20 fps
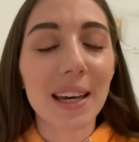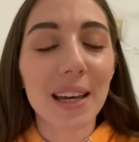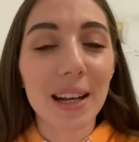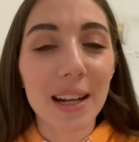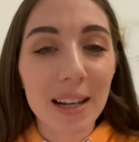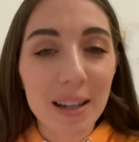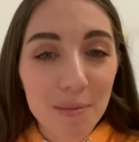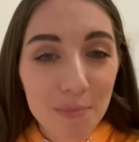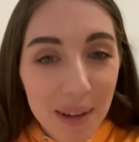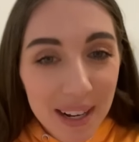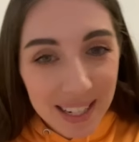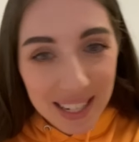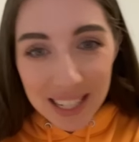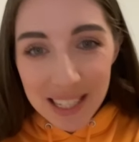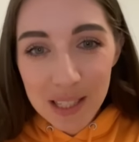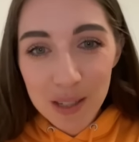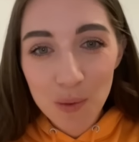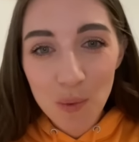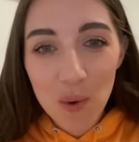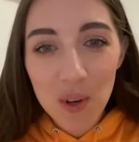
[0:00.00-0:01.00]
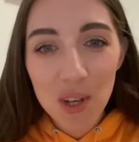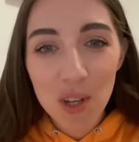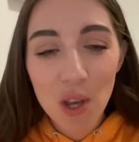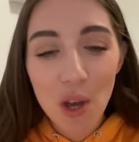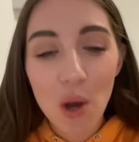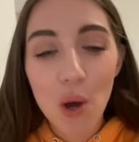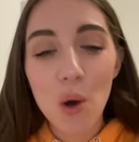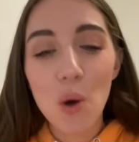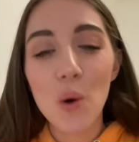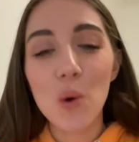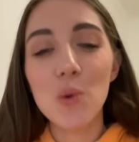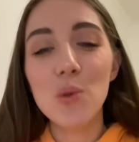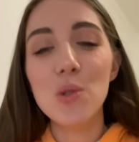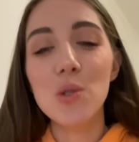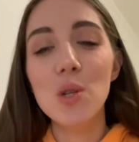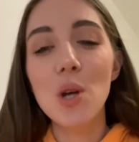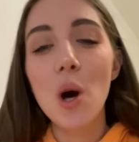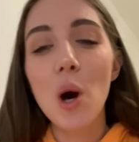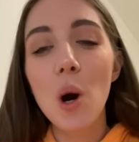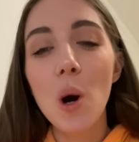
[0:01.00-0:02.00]
in my next video.
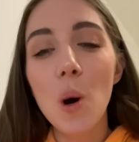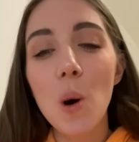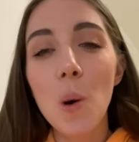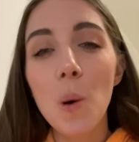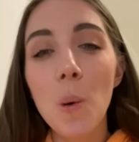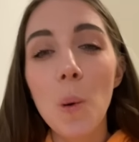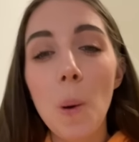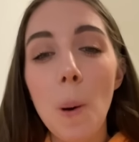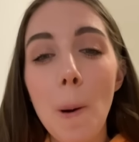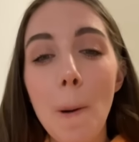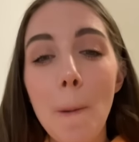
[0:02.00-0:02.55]
So,